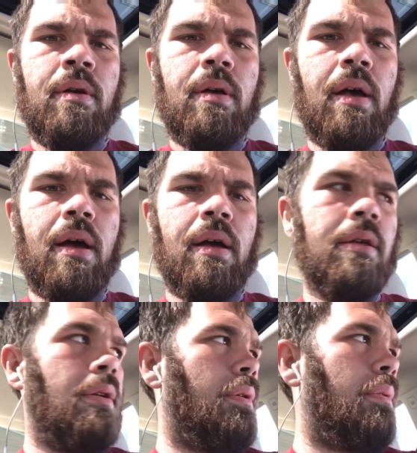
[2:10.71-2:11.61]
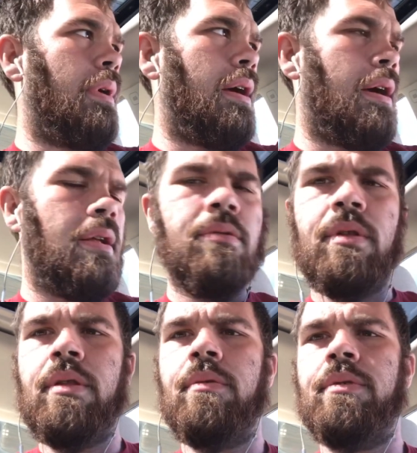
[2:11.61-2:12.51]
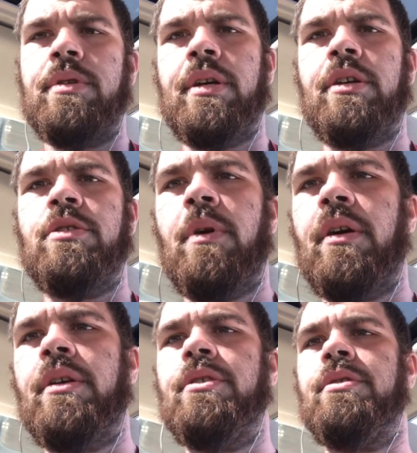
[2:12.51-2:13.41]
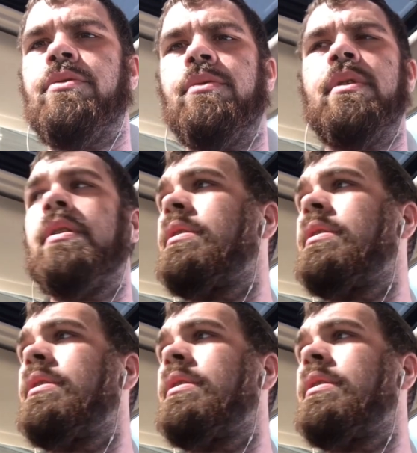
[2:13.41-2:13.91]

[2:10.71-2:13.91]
I knew that there was like a spark issue with it.